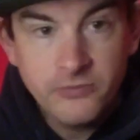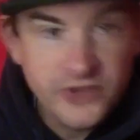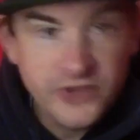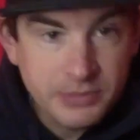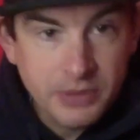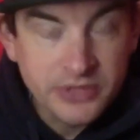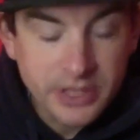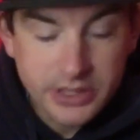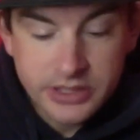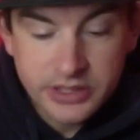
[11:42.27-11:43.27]
Fist bump
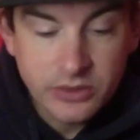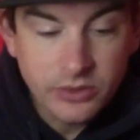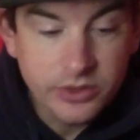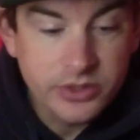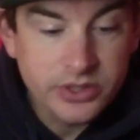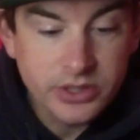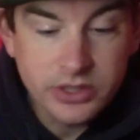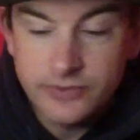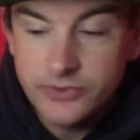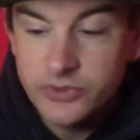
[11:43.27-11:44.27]
to the Etnies designers.
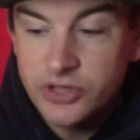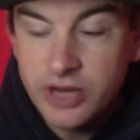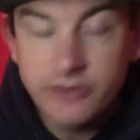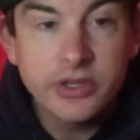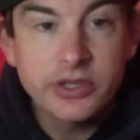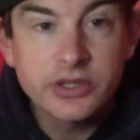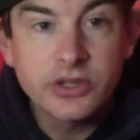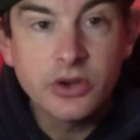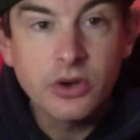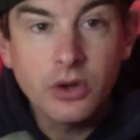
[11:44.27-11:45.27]
You've generally
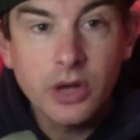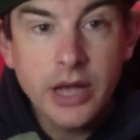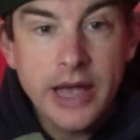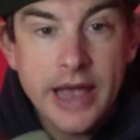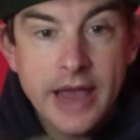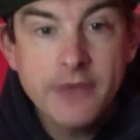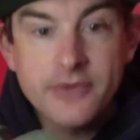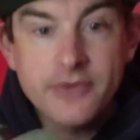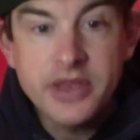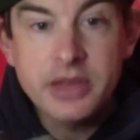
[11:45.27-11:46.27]
just got
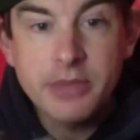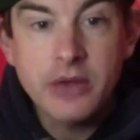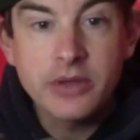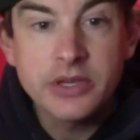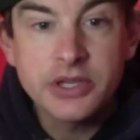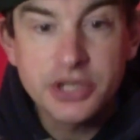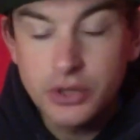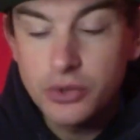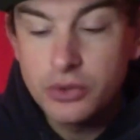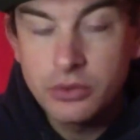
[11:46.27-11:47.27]
everything about this
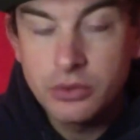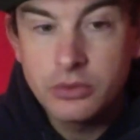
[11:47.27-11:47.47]
shoe